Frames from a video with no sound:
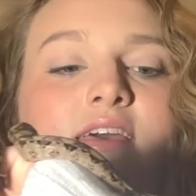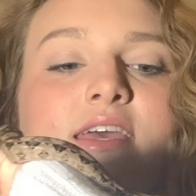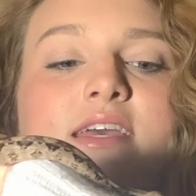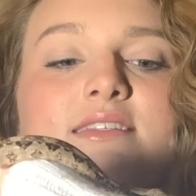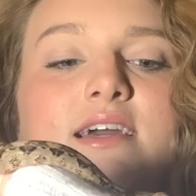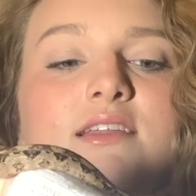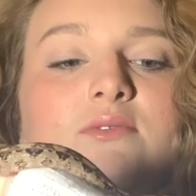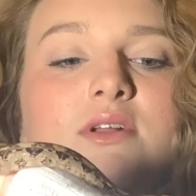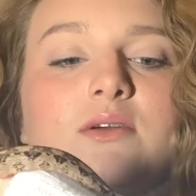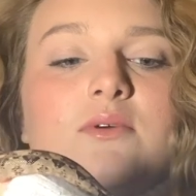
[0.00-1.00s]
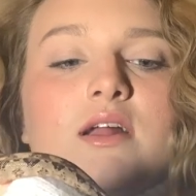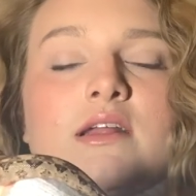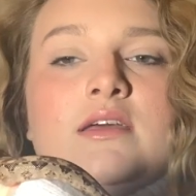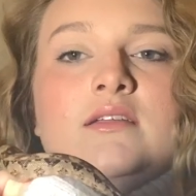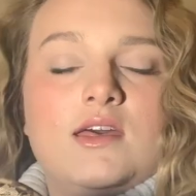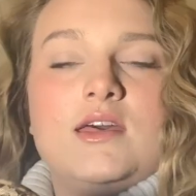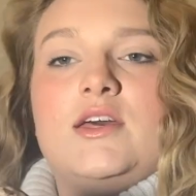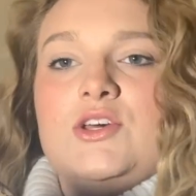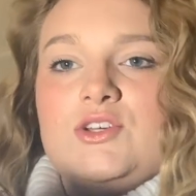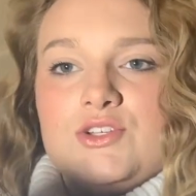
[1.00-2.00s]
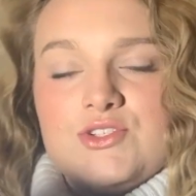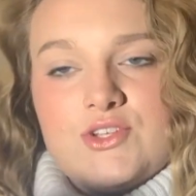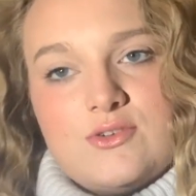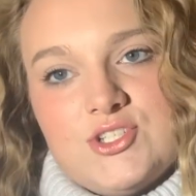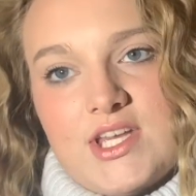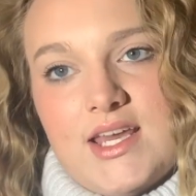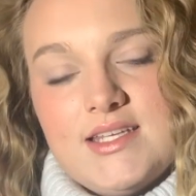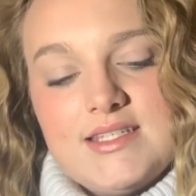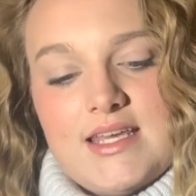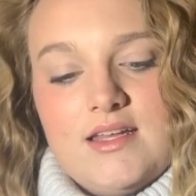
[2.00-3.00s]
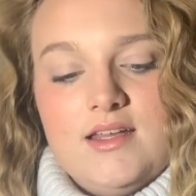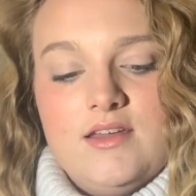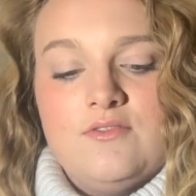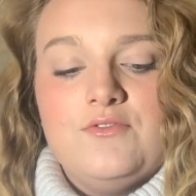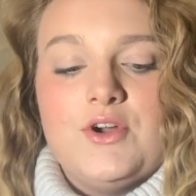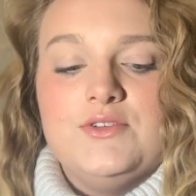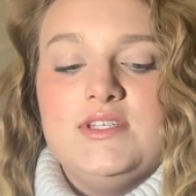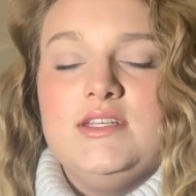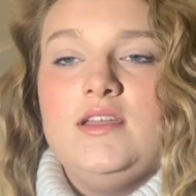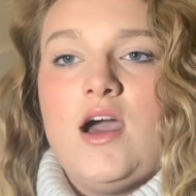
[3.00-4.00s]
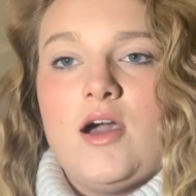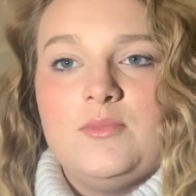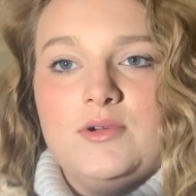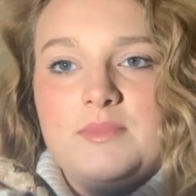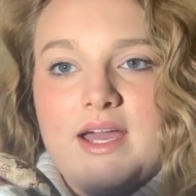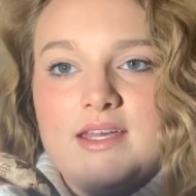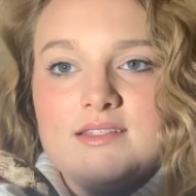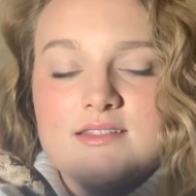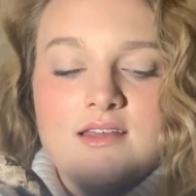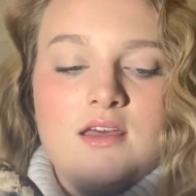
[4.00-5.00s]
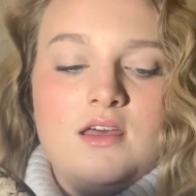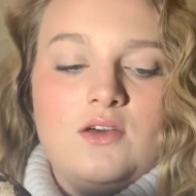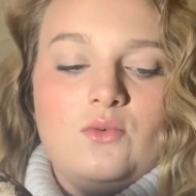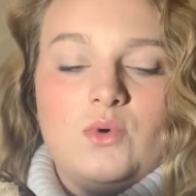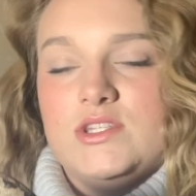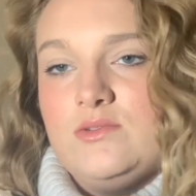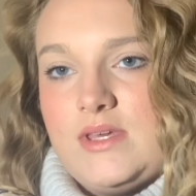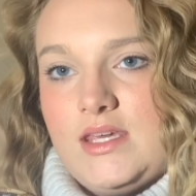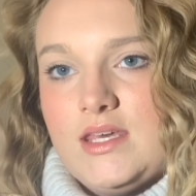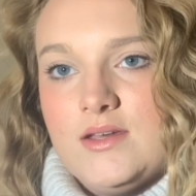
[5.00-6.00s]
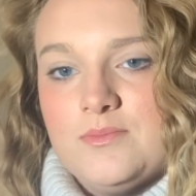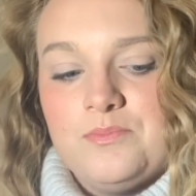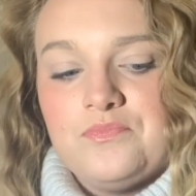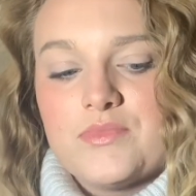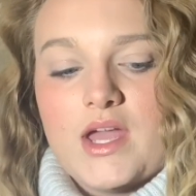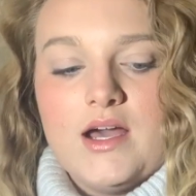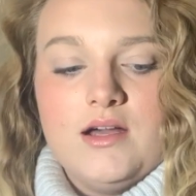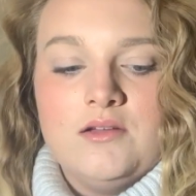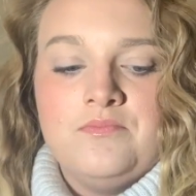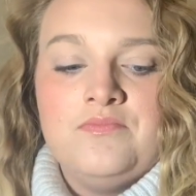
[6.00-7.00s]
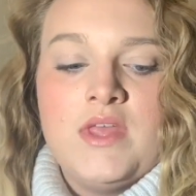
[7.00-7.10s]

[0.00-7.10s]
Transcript: what I wanted. So she is eating frozen hopper mice once a week. The